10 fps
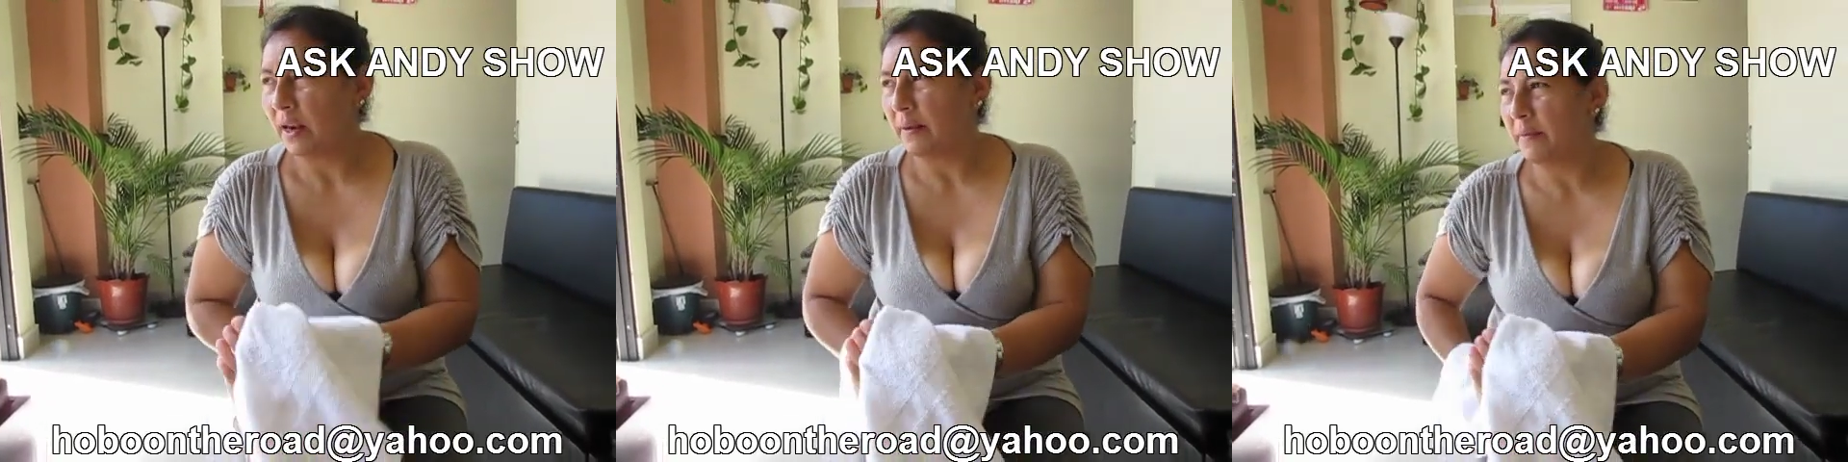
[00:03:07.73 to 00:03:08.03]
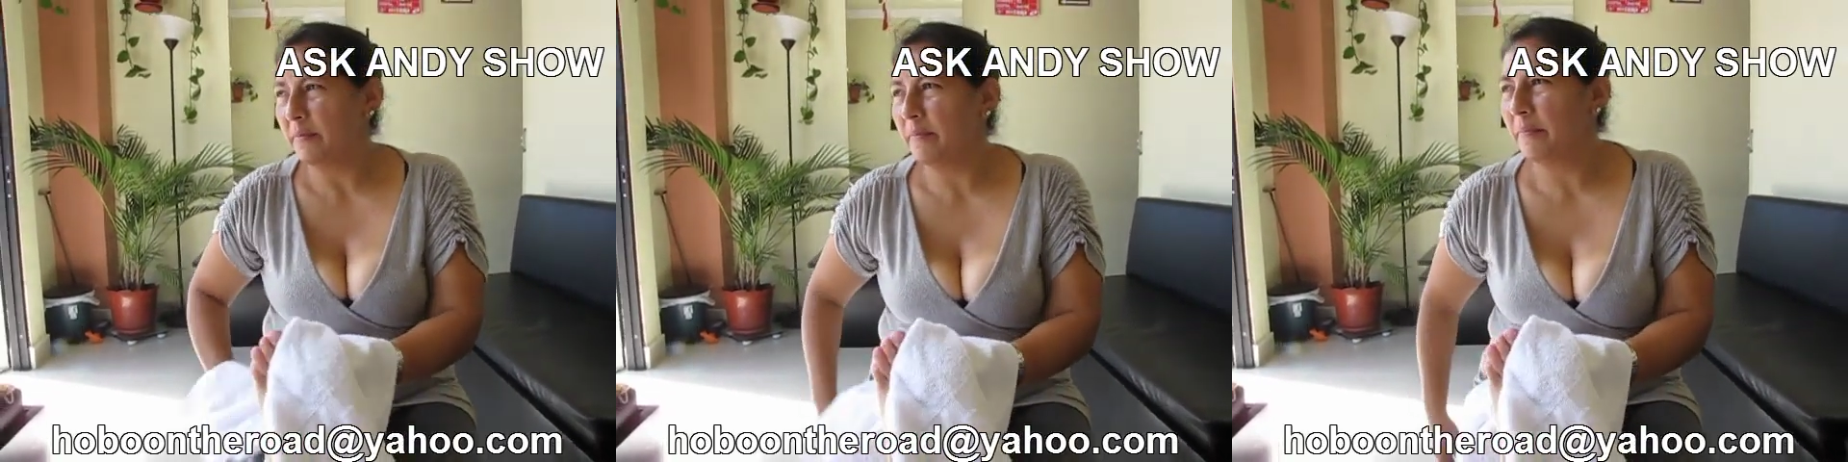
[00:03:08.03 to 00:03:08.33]
How
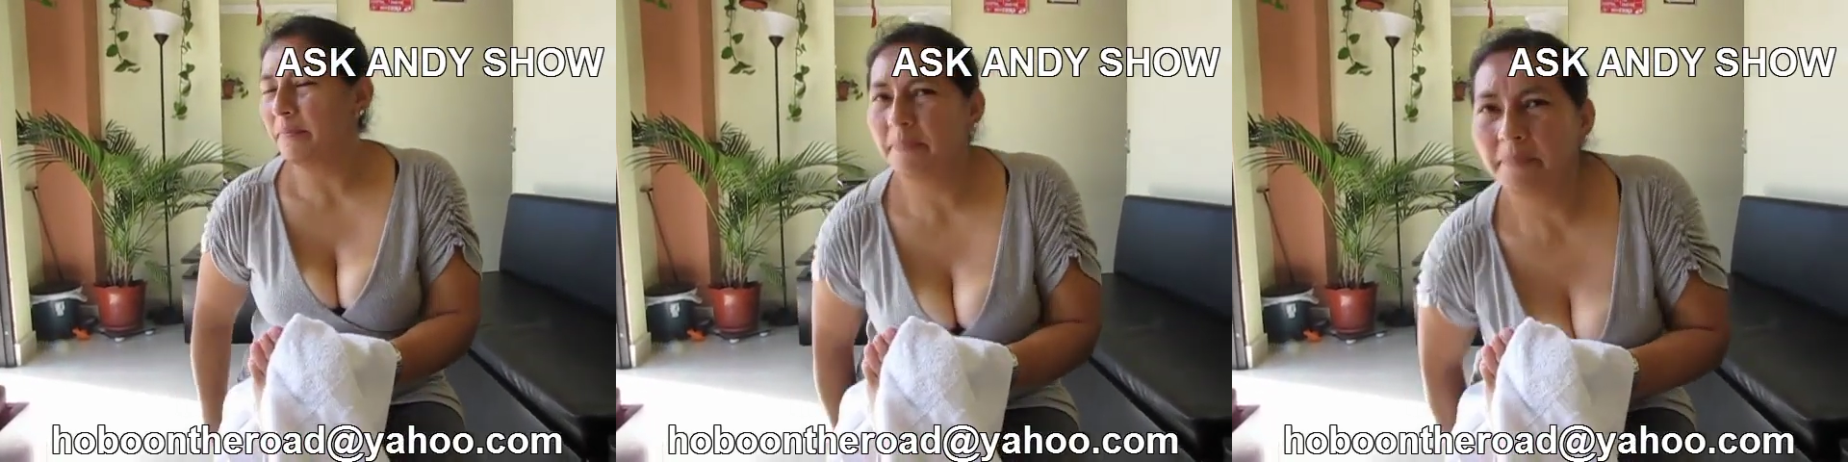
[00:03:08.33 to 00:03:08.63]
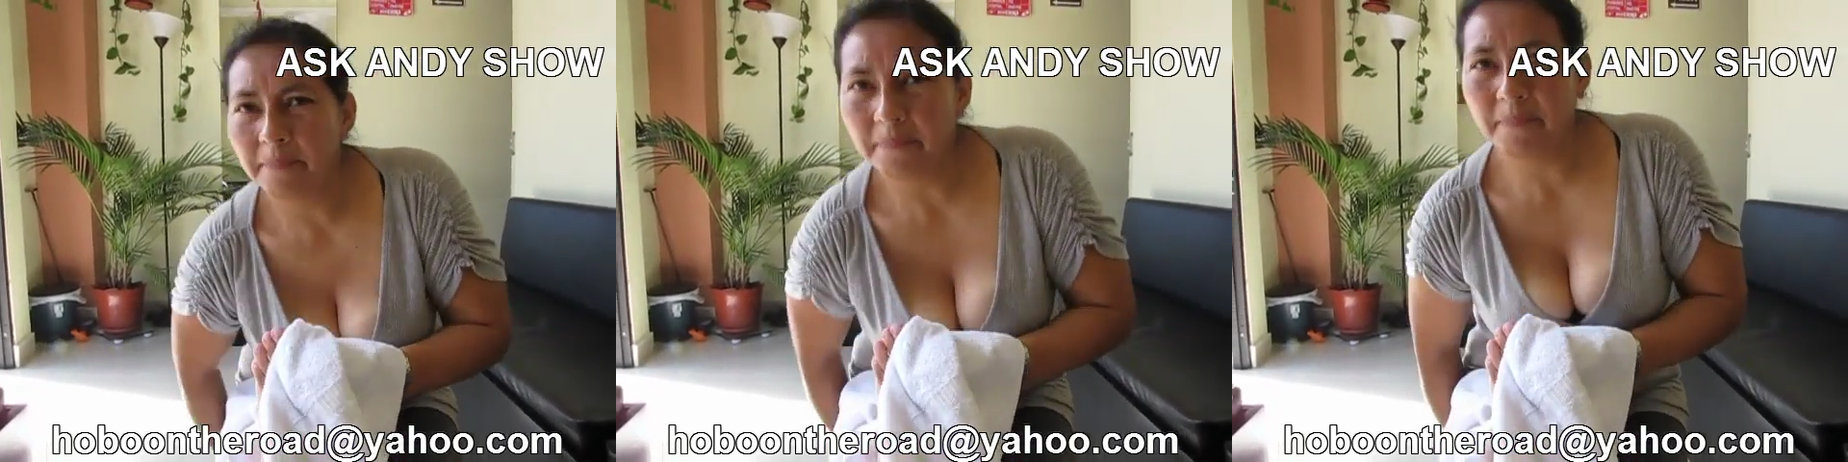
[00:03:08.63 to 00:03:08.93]
much is the
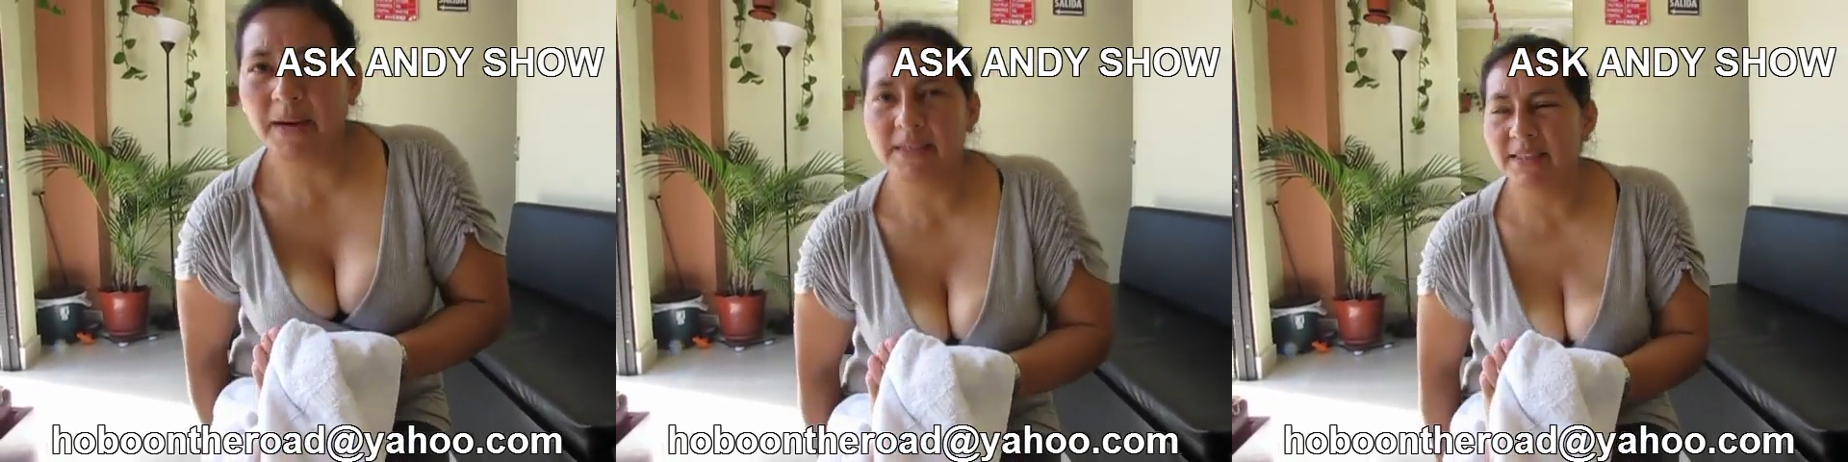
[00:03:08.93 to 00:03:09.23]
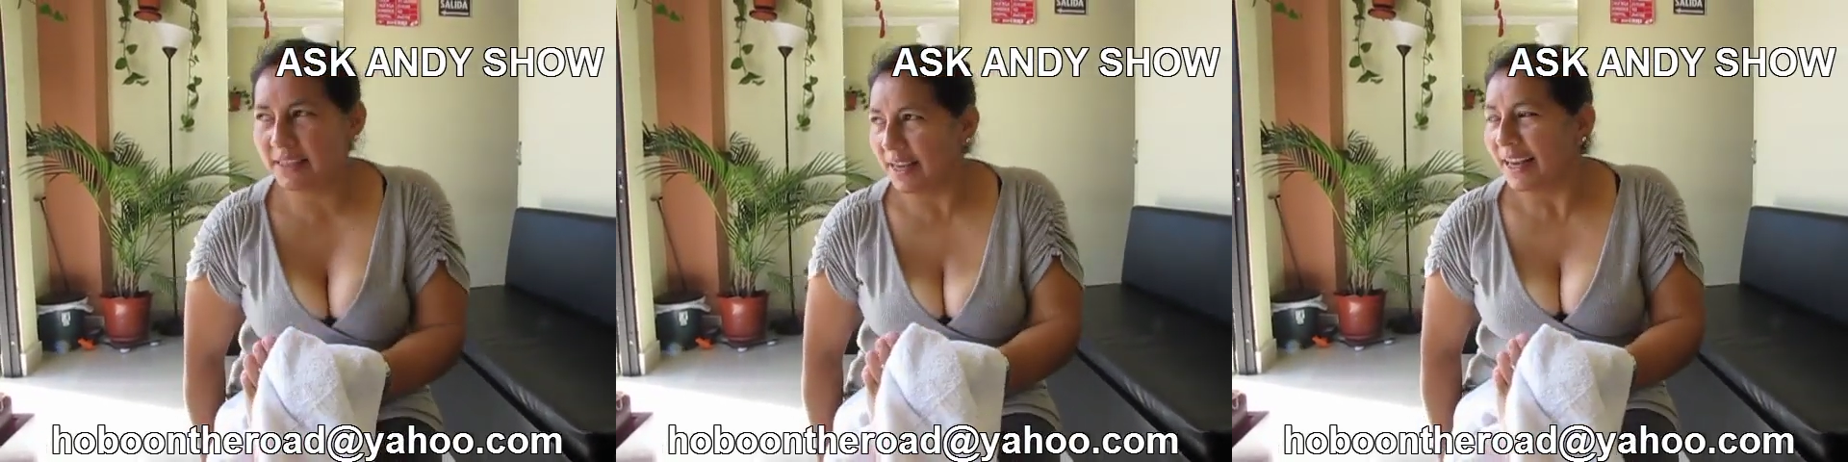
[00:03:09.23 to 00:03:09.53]
massage?
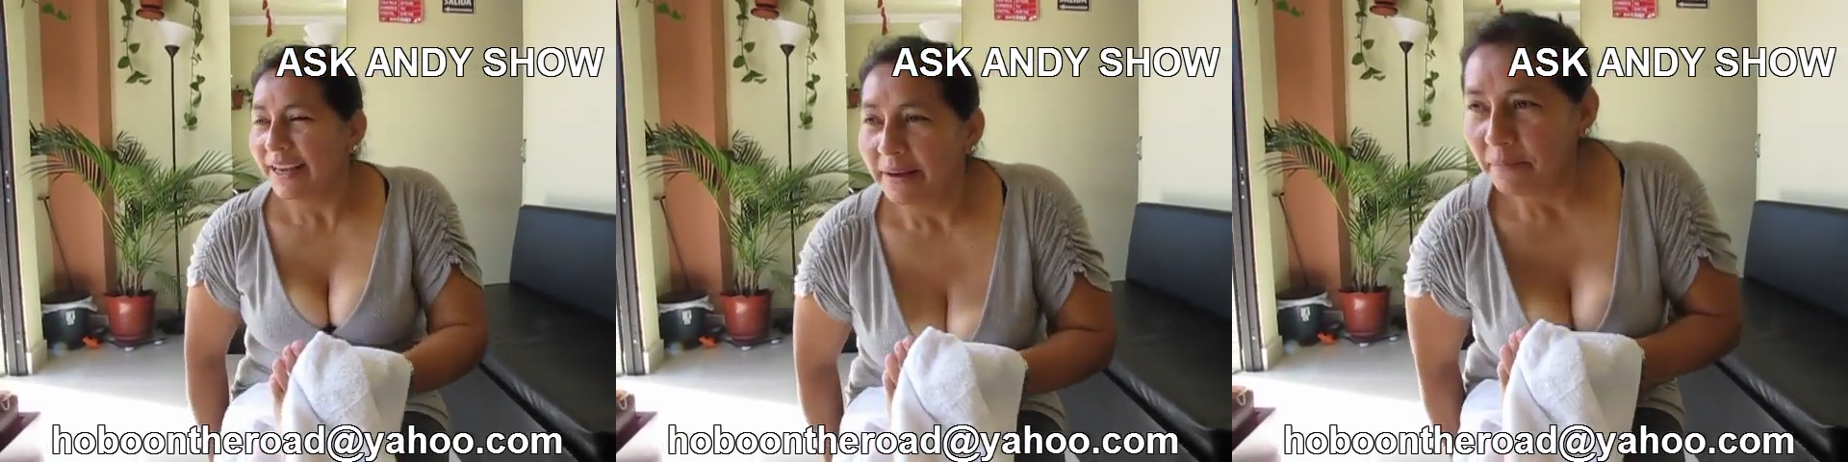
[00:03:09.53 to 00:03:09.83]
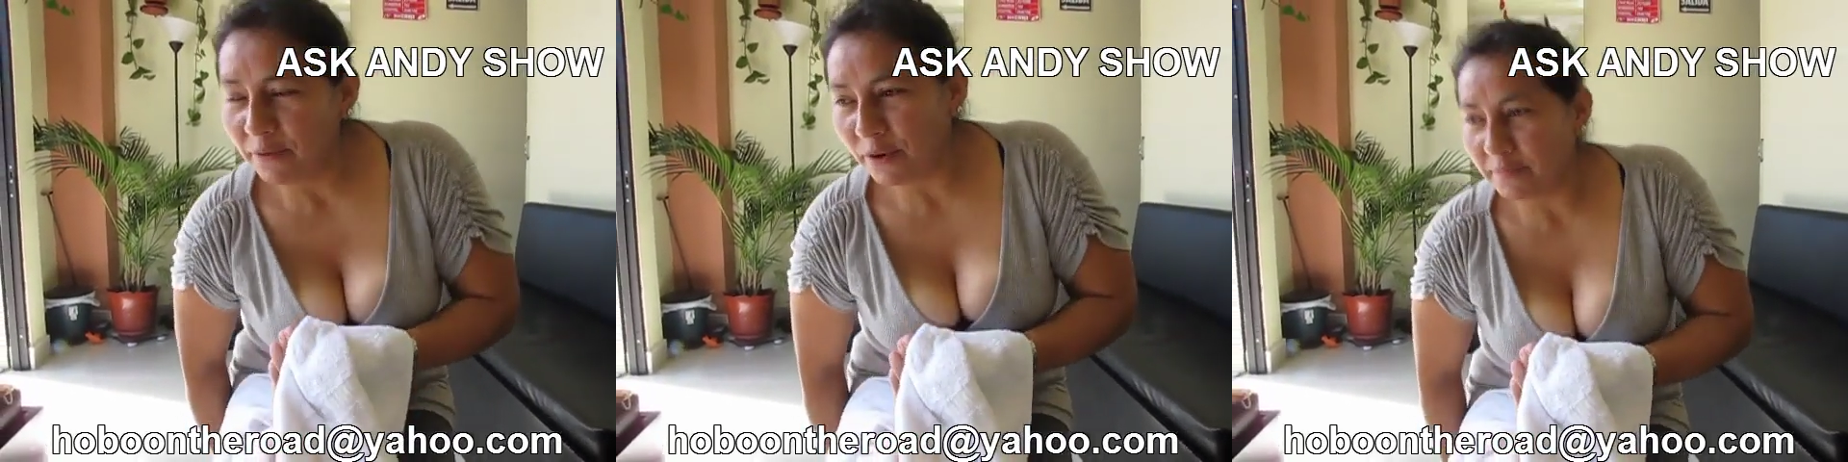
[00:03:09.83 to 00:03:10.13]

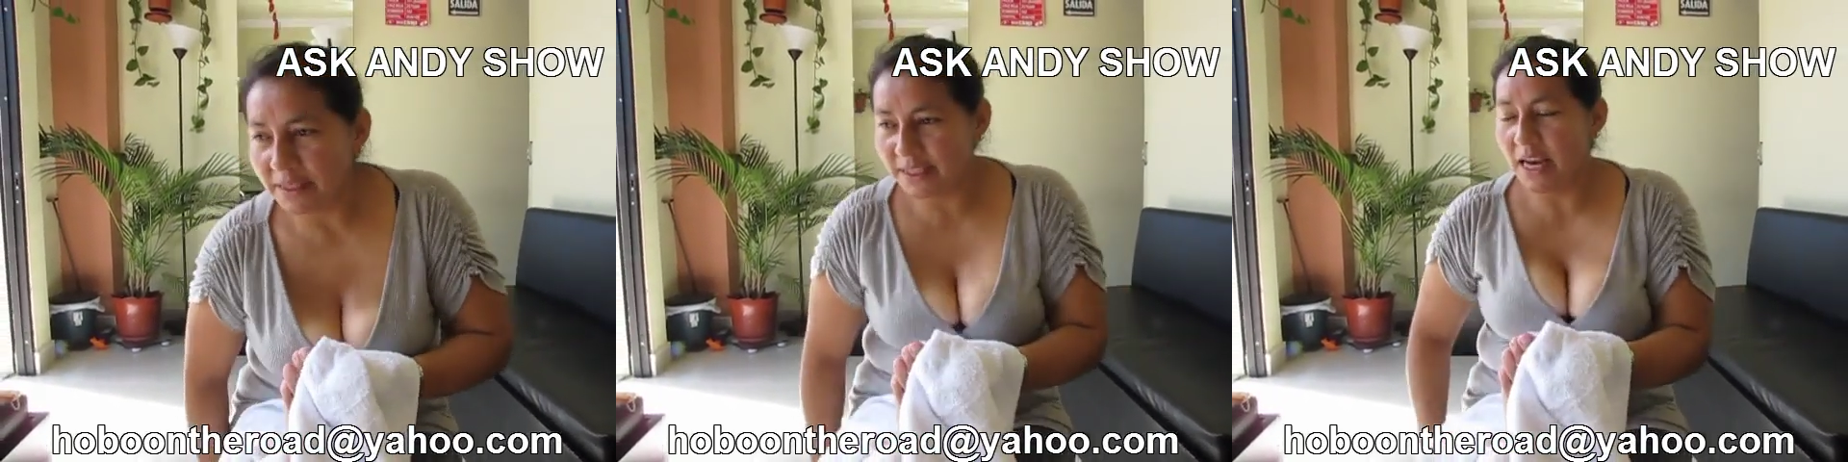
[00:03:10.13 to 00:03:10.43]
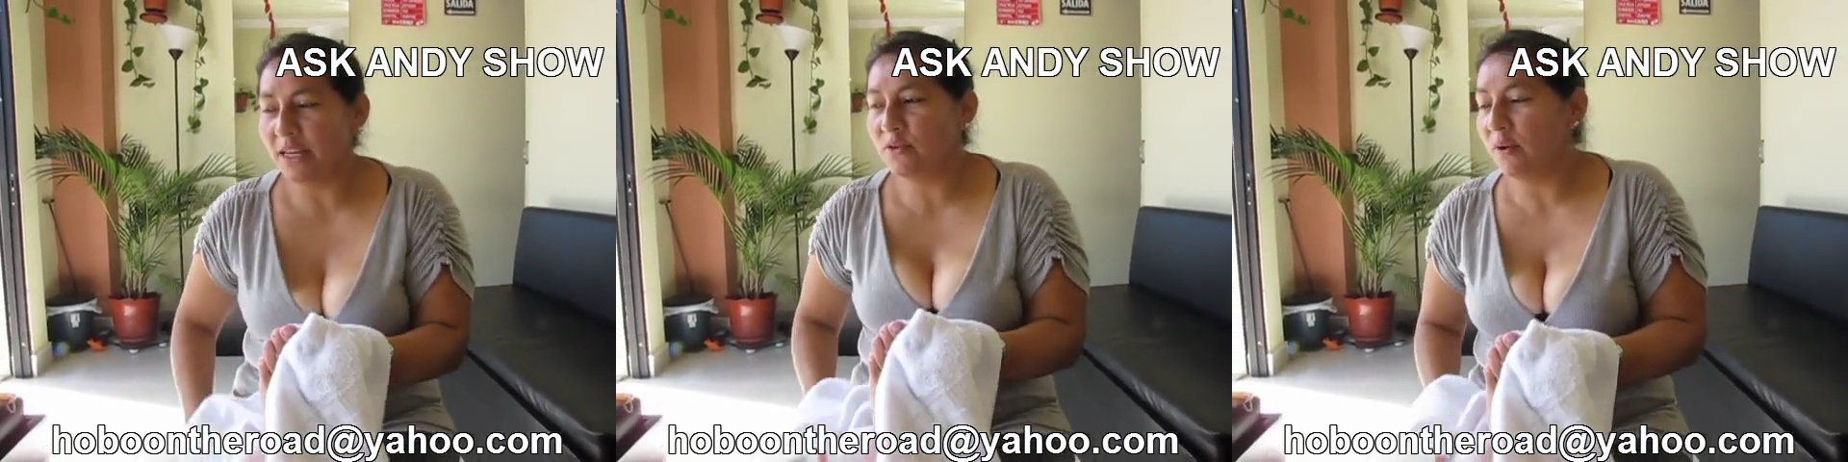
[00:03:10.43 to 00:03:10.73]
For massage,